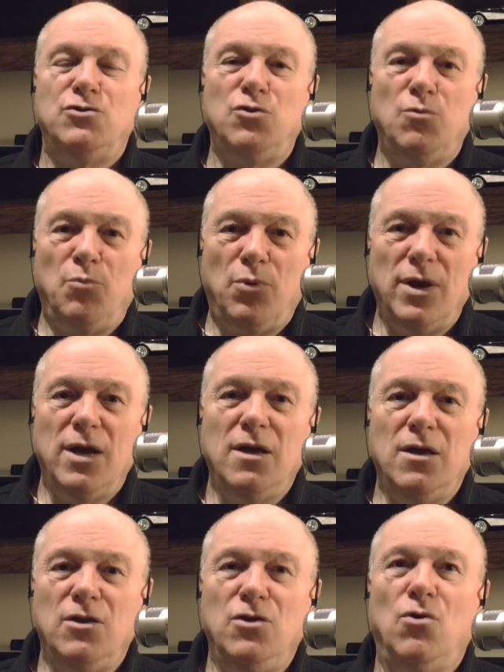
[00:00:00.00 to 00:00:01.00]
to
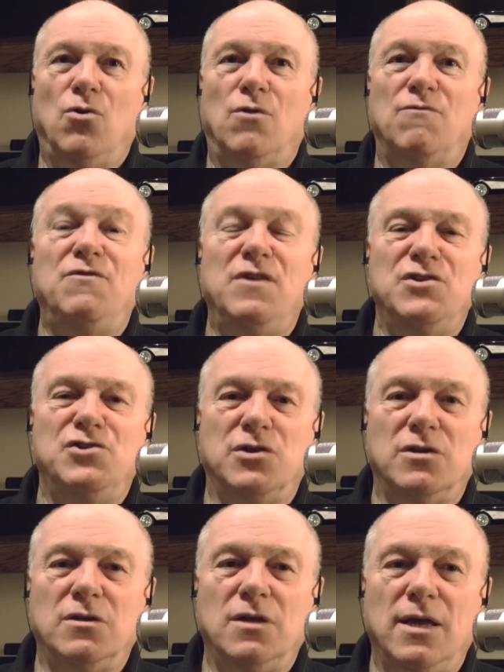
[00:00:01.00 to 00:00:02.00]
bring your
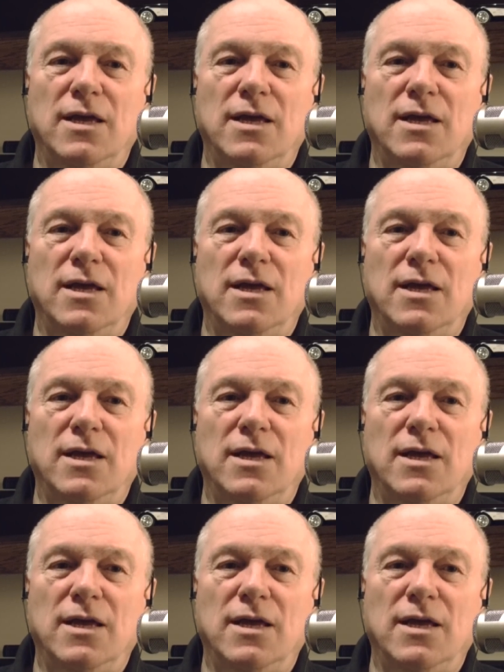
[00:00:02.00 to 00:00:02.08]
vision